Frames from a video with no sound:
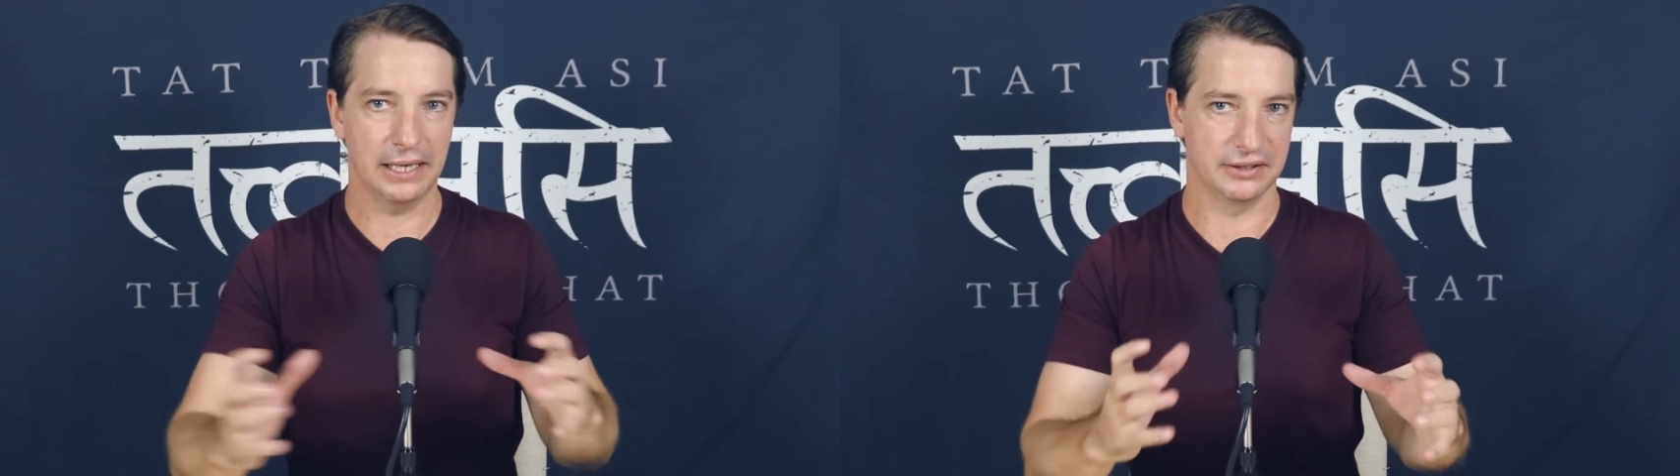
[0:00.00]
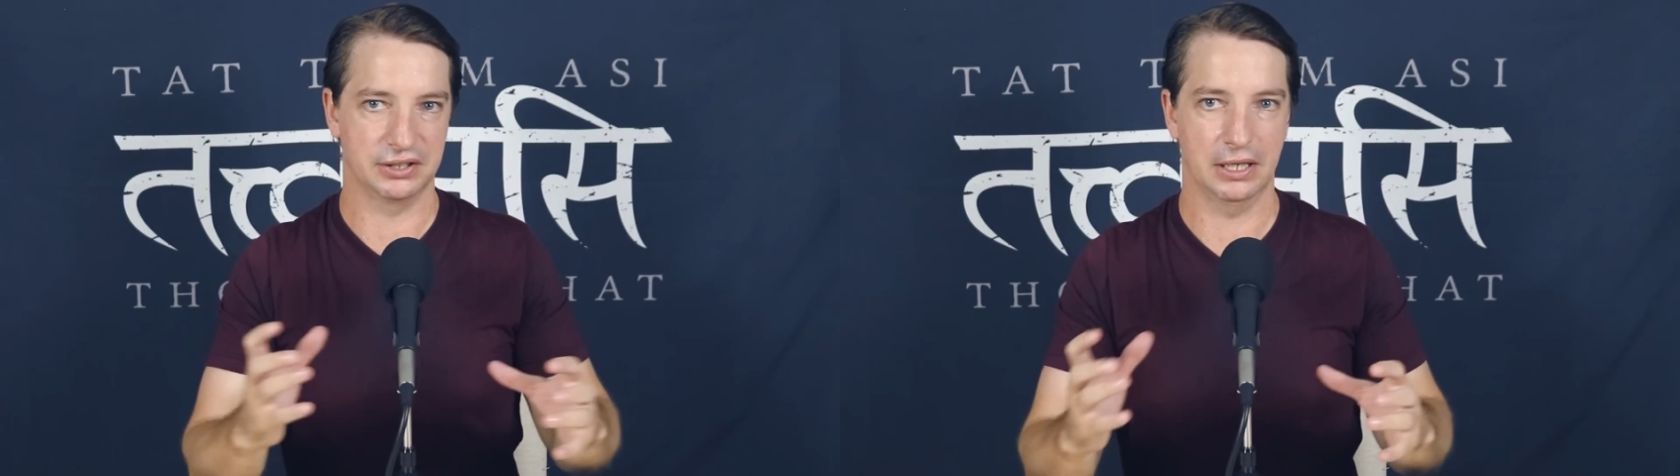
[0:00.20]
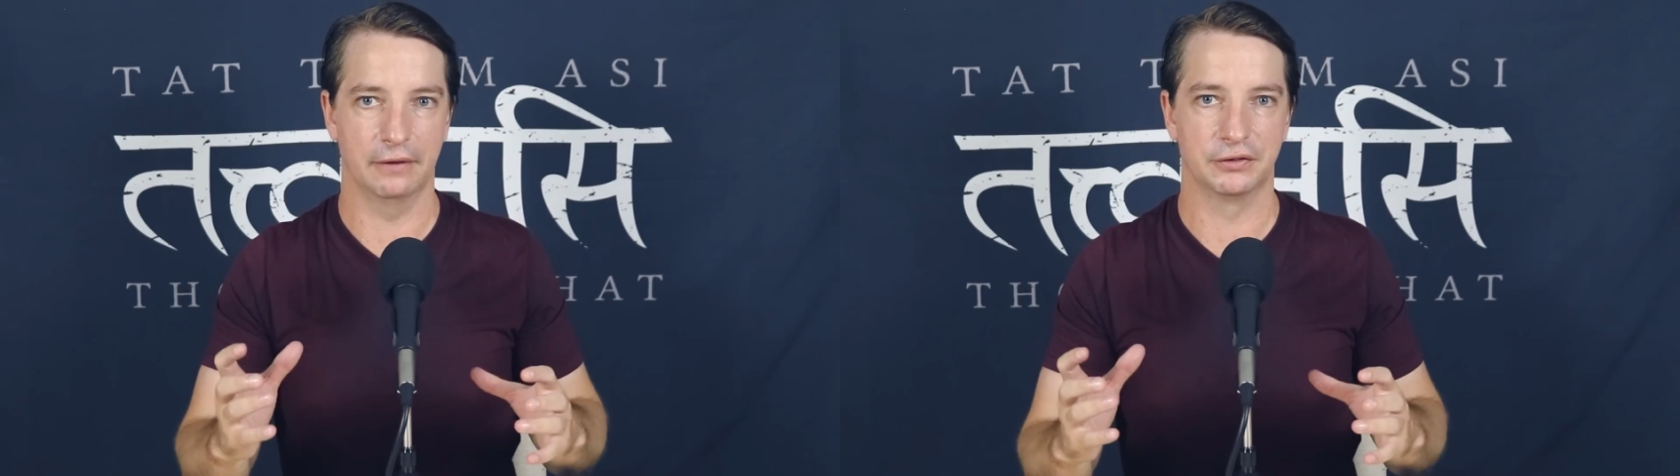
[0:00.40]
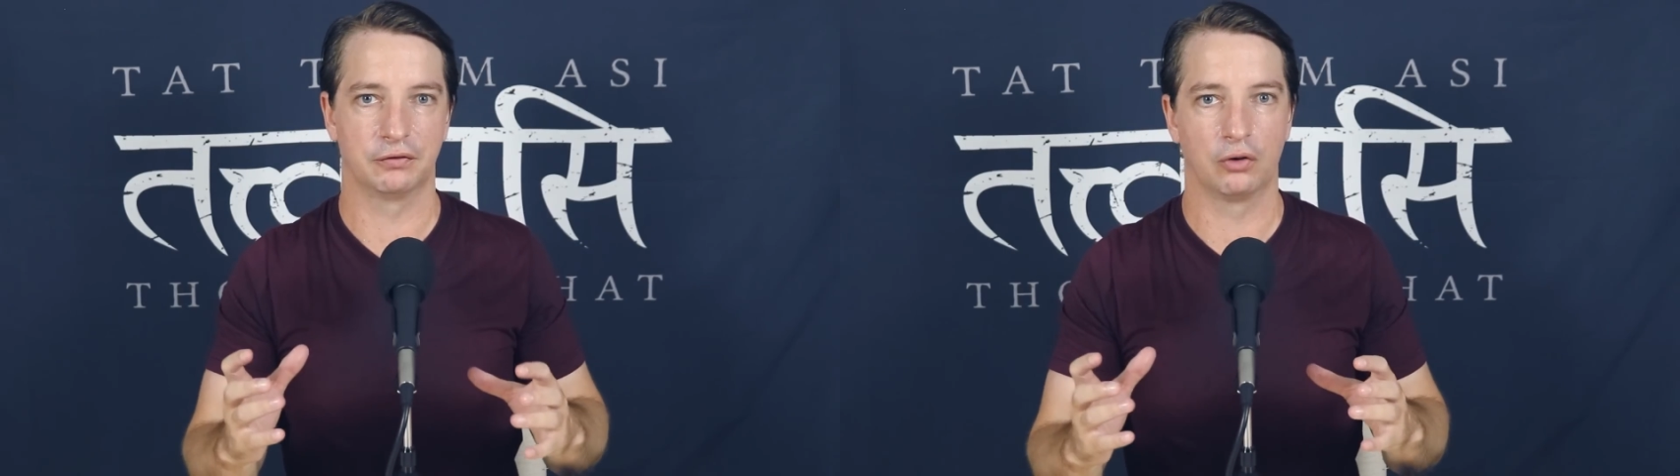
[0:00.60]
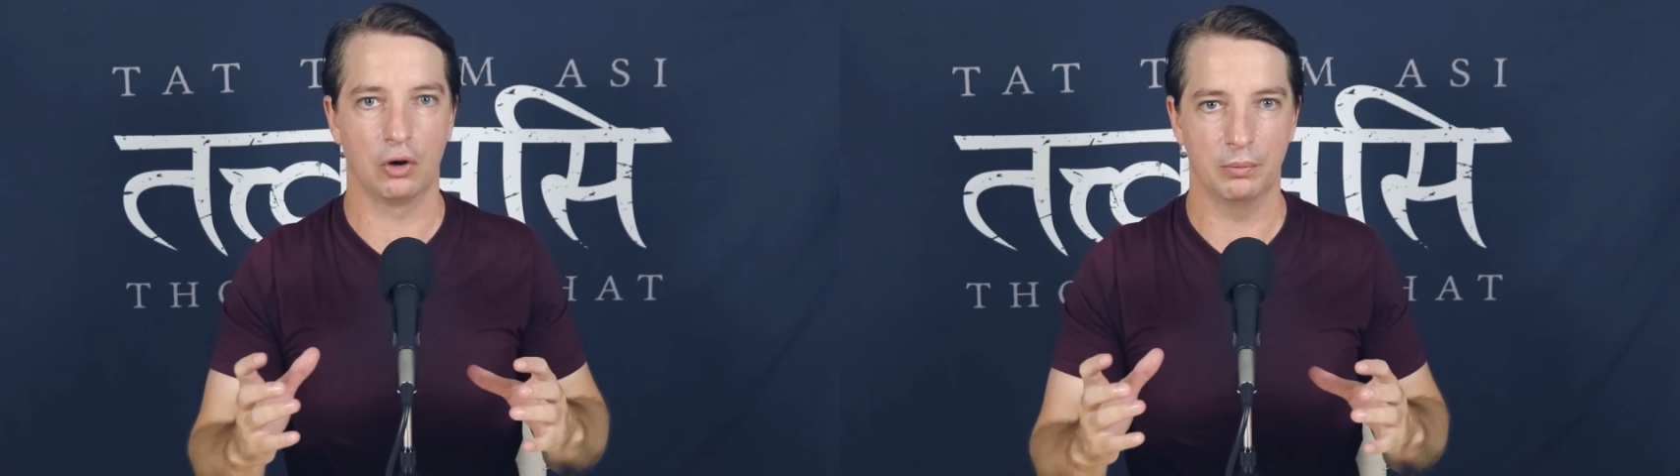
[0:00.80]
ourselves
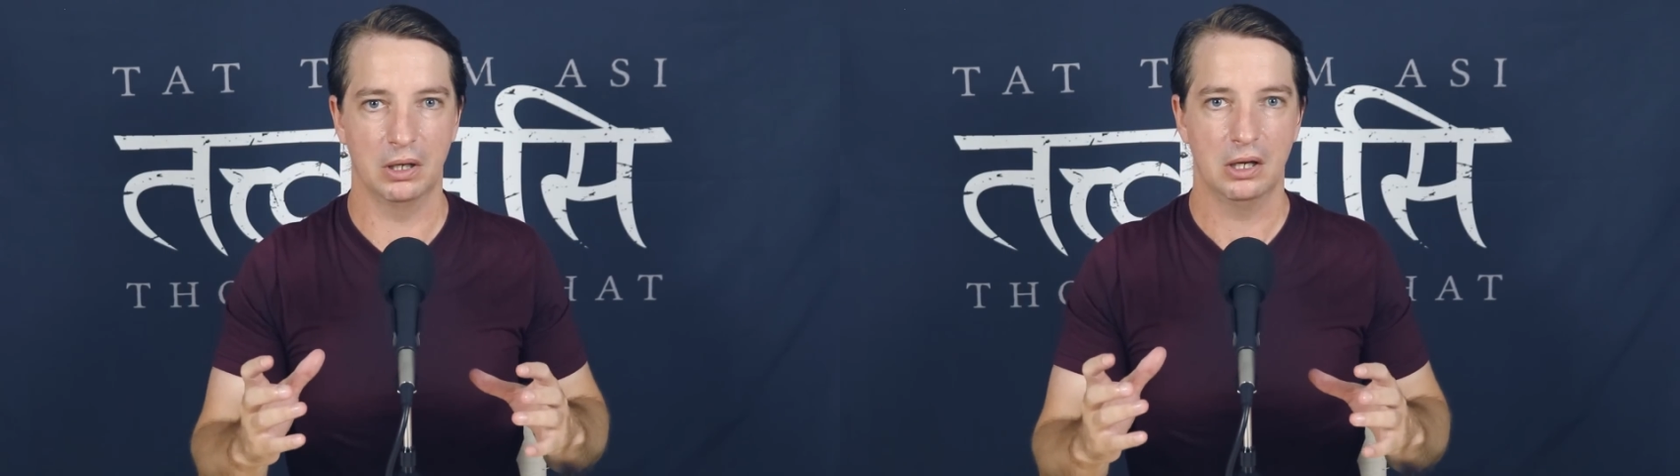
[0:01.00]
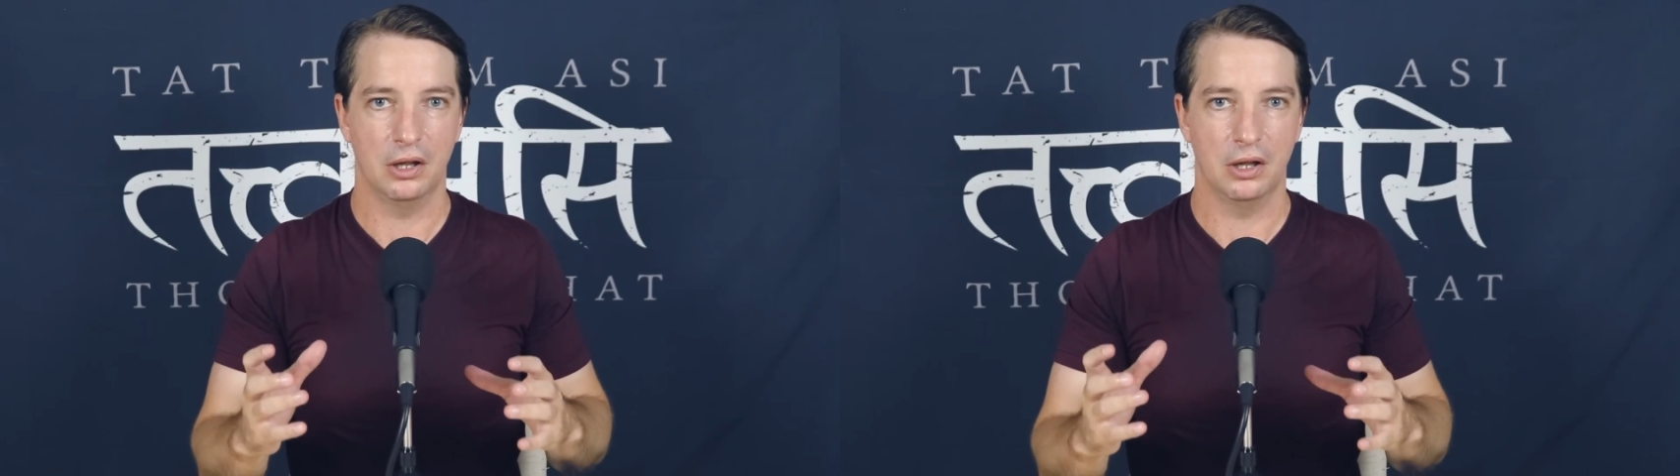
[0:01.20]
from